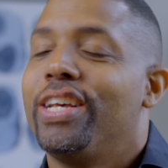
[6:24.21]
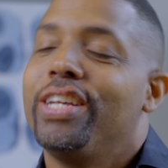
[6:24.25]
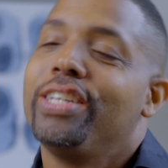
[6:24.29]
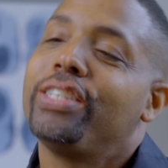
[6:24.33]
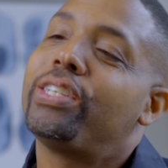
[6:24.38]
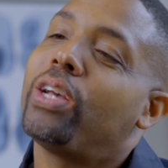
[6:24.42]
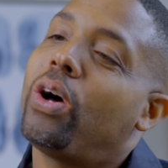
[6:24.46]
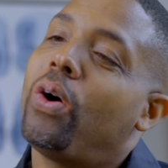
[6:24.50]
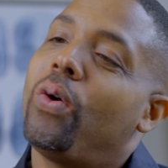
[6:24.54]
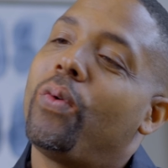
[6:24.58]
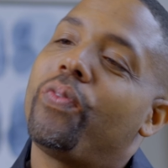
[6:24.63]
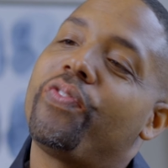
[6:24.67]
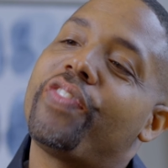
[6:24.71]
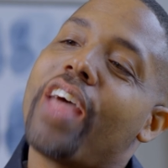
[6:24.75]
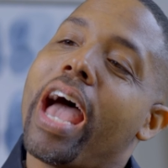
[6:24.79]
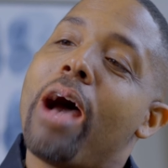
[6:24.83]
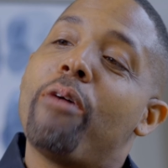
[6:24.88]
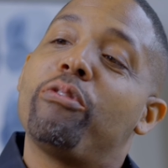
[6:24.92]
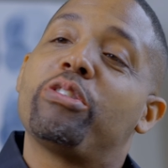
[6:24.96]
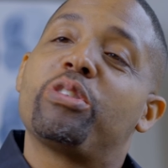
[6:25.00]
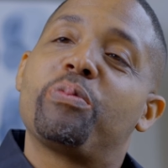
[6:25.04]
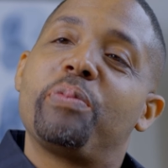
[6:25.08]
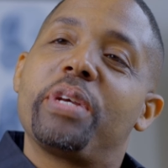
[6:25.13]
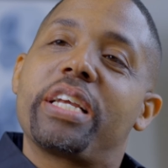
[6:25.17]
So that
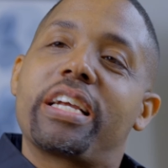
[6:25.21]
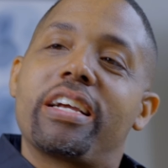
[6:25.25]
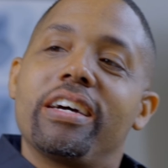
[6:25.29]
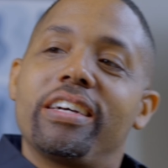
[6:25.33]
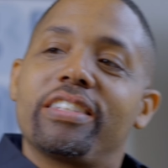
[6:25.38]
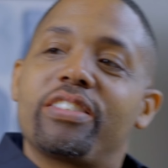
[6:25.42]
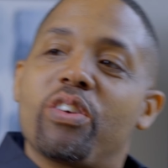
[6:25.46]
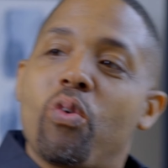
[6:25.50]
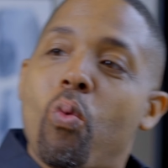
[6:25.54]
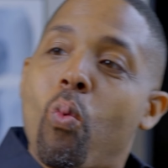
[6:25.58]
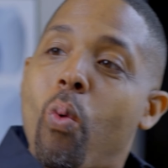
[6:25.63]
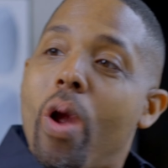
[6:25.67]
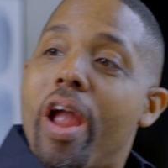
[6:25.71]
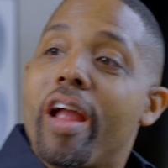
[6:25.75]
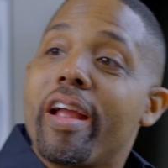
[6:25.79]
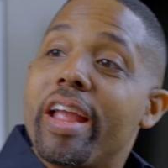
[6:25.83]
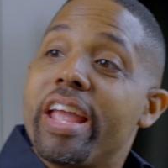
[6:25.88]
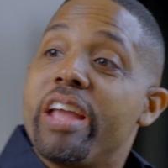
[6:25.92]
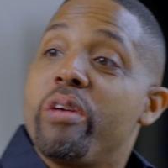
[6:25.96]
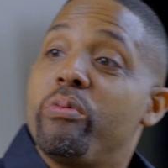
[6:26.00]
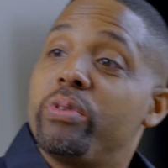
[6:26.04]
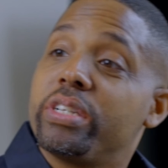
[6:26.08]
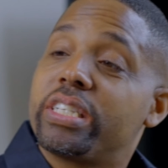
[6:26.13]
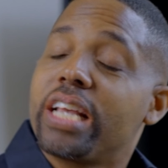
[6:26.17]
was because of where
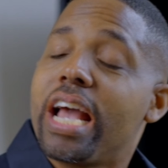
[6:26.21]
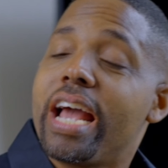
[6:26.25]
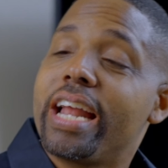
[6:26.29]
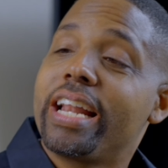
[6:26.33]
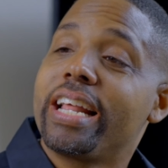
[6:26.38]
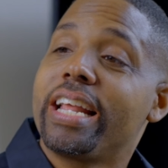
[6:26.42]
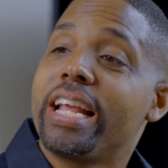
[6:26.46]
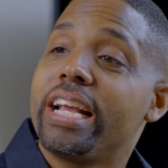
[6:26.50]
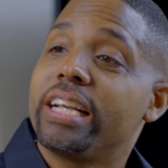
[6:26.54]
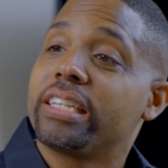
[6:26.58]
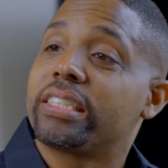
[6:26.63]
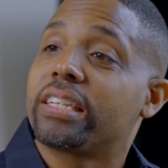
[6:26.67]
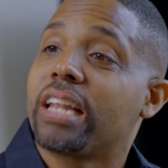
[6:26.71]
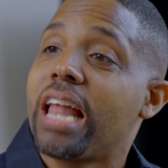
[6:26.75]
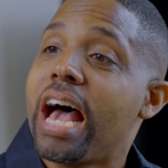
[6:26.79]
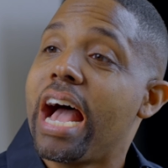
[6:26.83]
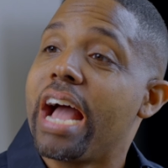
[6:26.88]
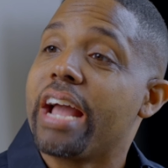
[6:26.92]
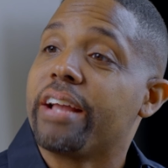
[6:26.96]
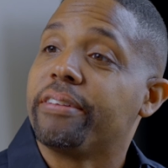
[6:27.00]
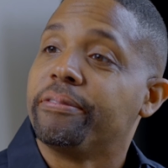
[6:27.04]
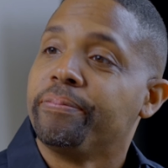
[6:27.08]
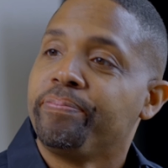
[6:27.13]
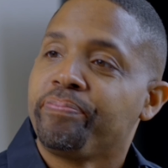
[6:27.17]
he was at in his
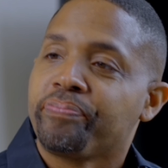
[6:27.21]
life.